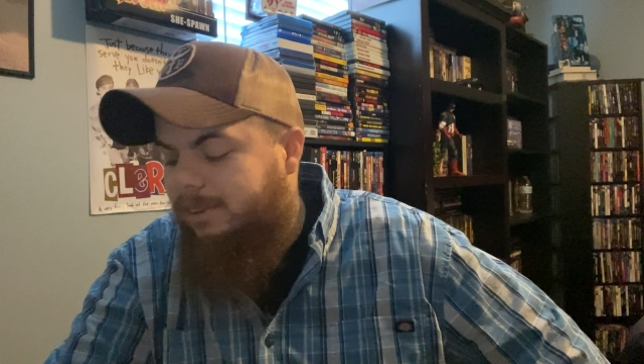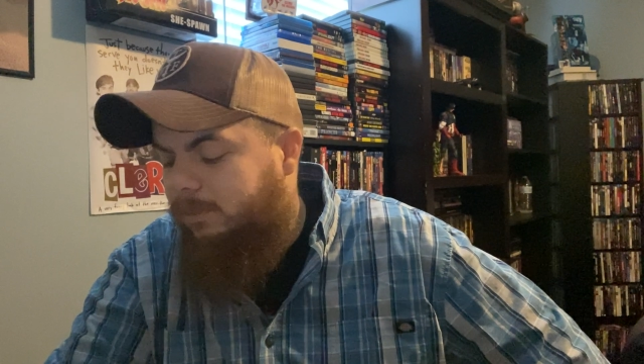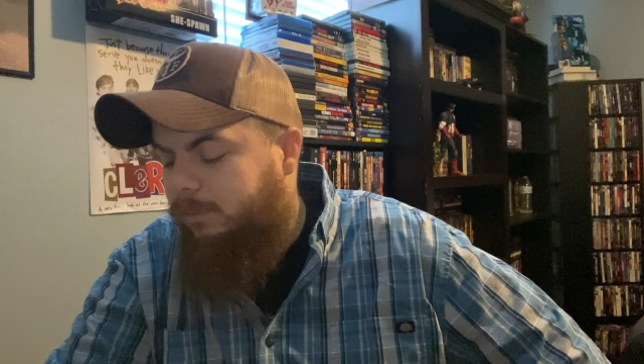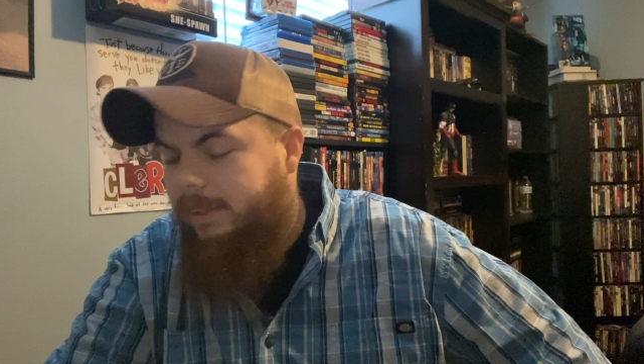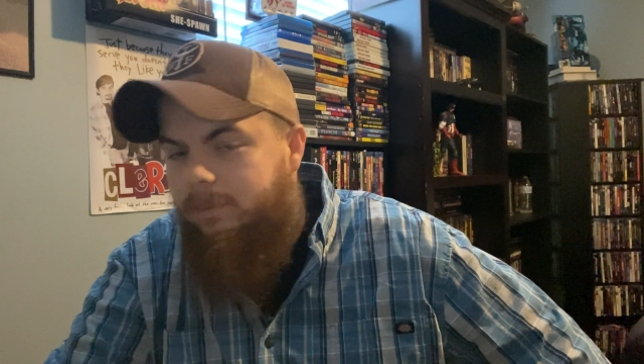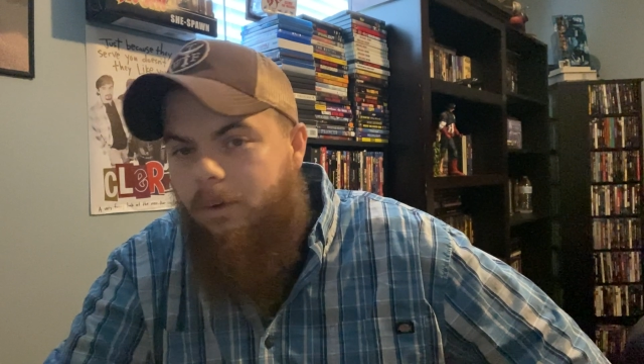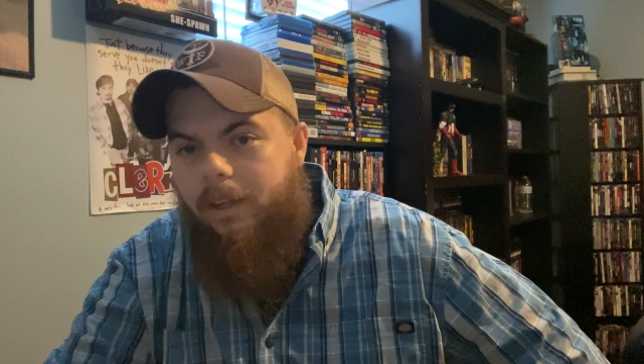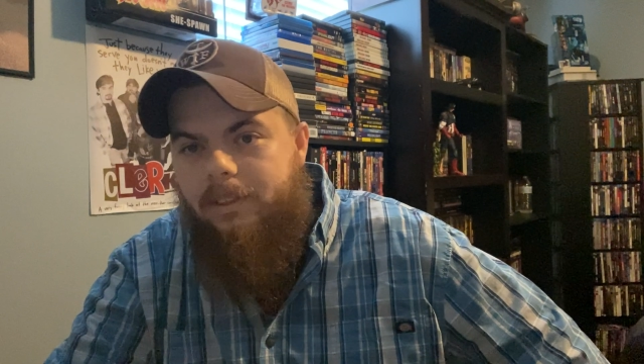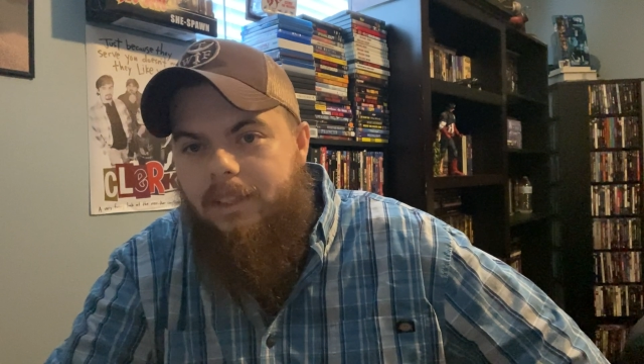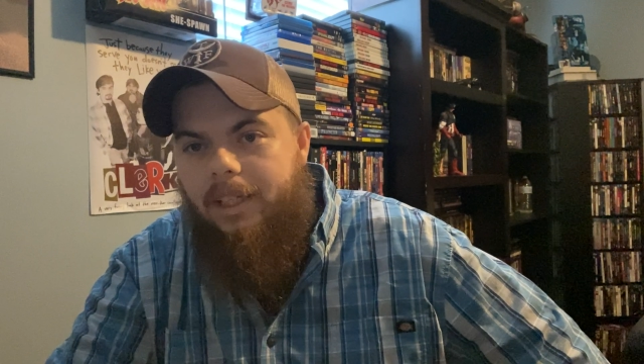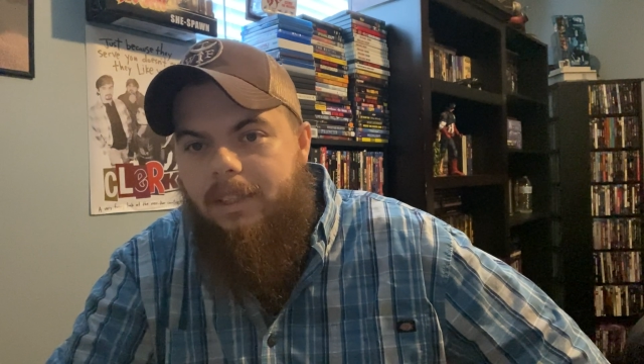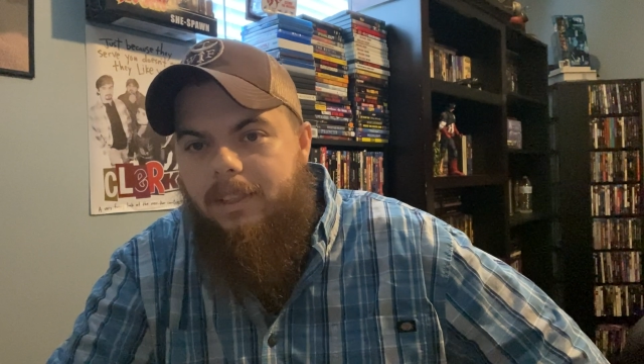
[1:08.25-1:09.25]
we watched
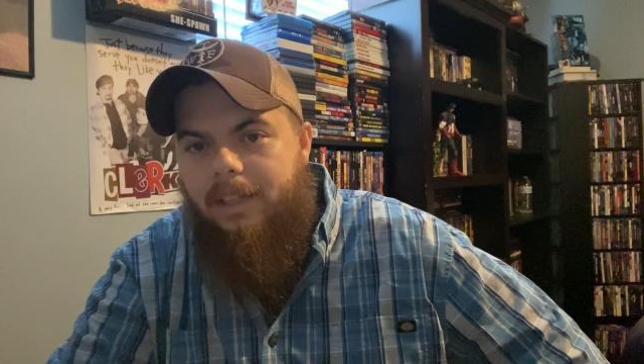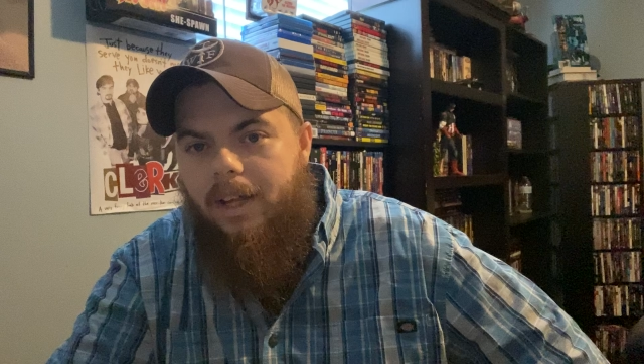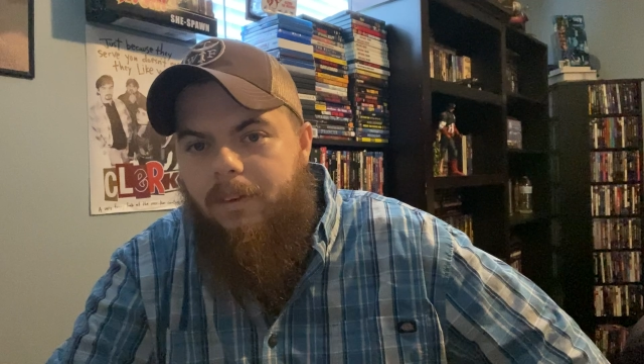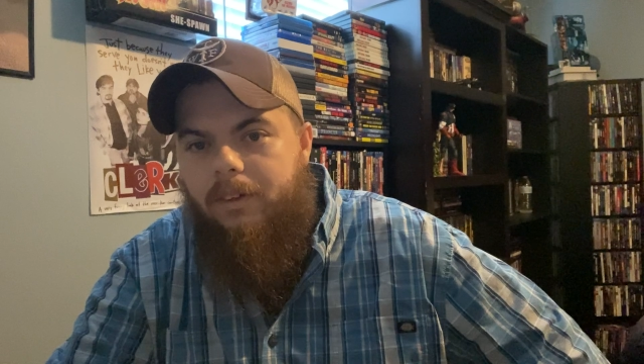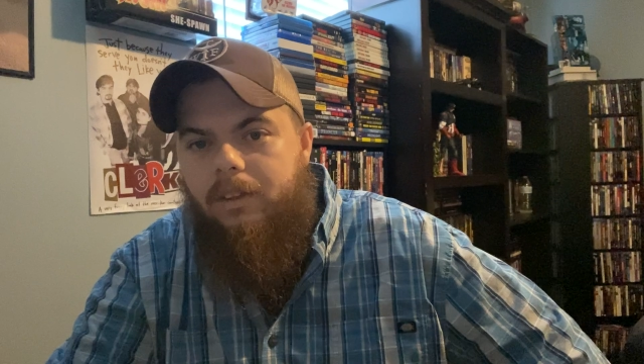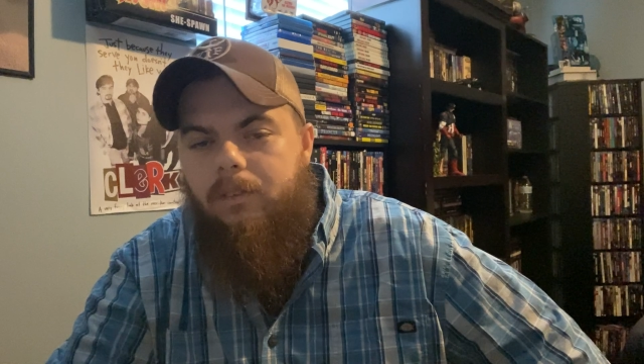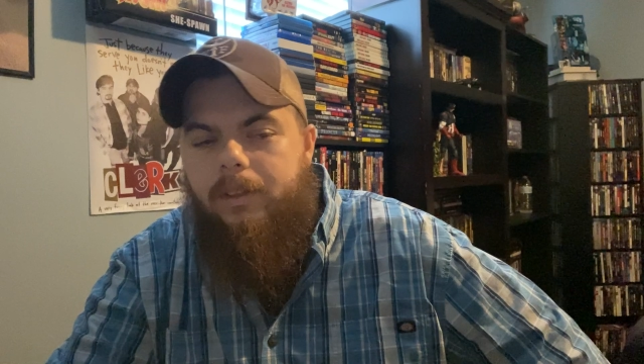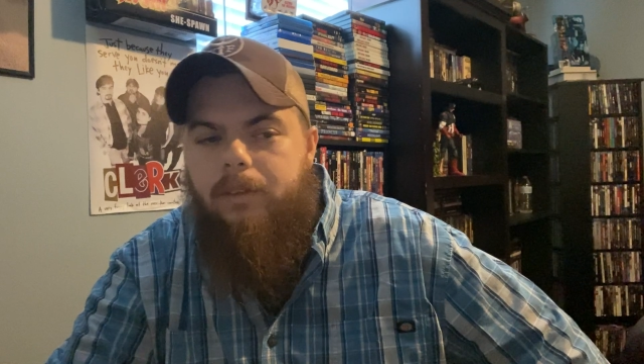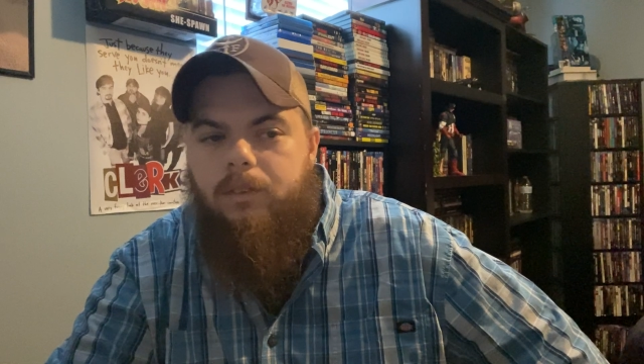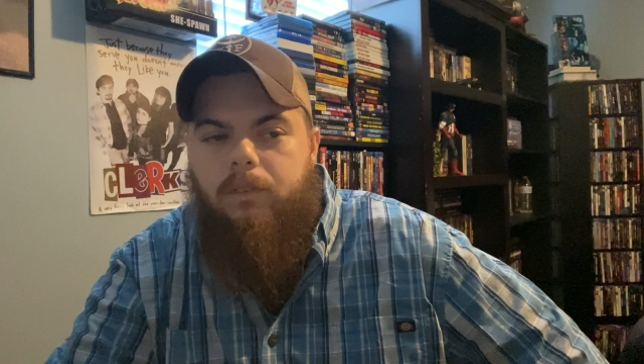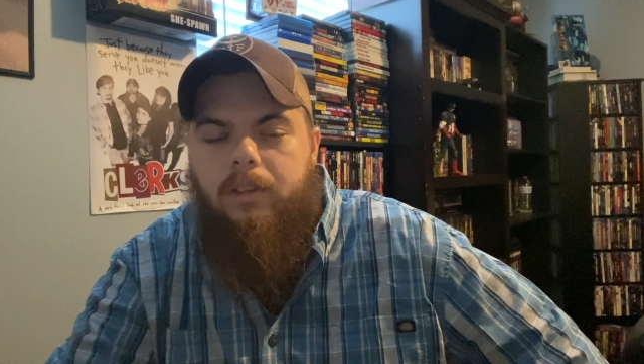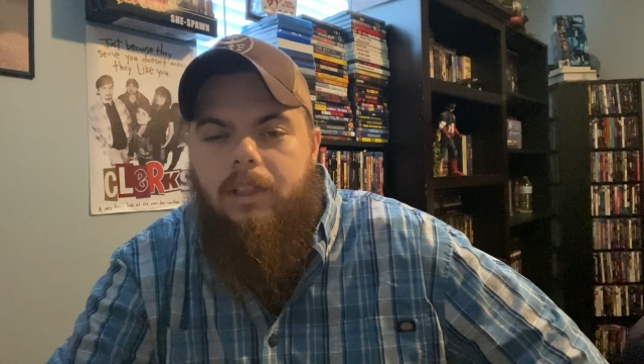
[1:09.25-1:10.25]
that together when he was
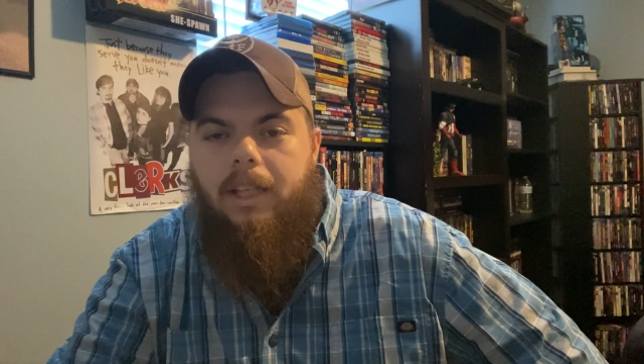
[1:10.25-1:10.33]
over here